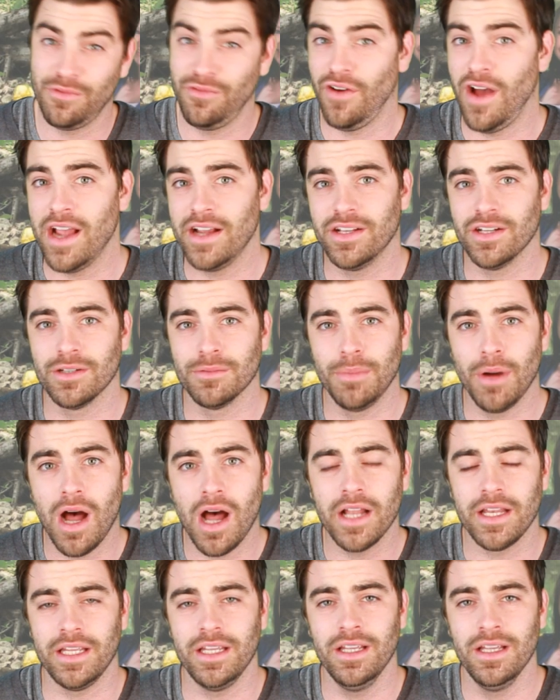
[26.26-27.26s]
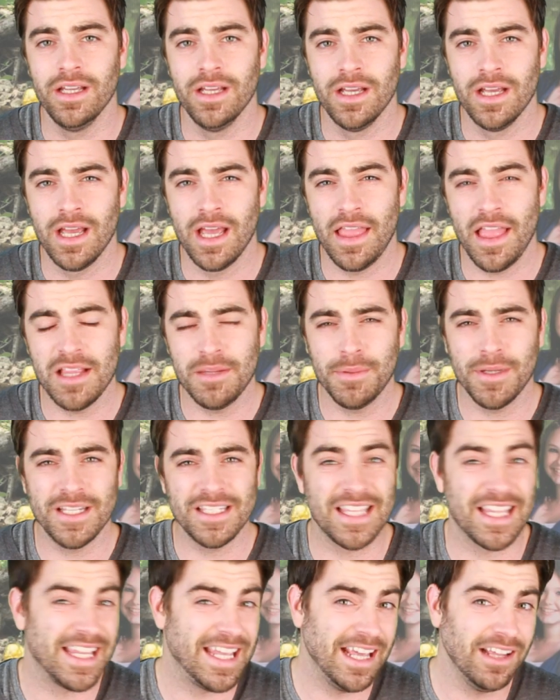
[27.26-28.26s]
would find her body, and that's
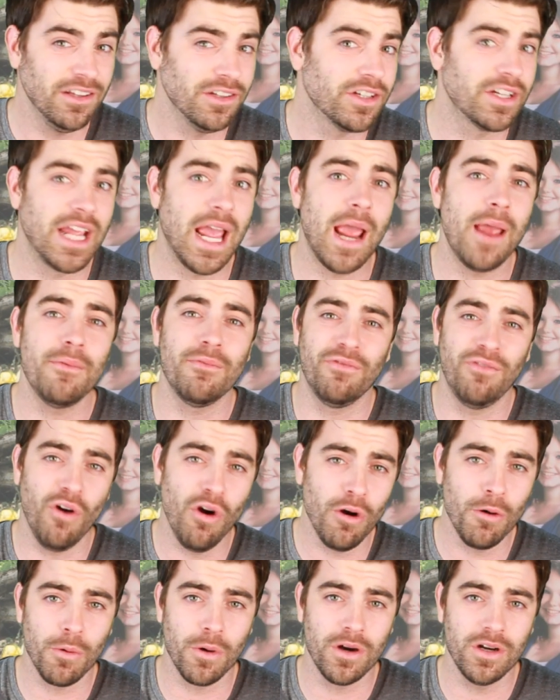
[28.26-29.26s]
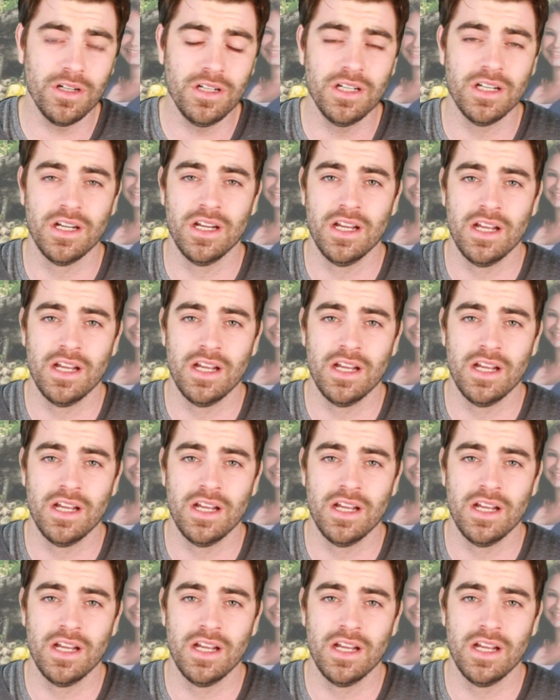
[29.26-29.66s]
because the killer came forward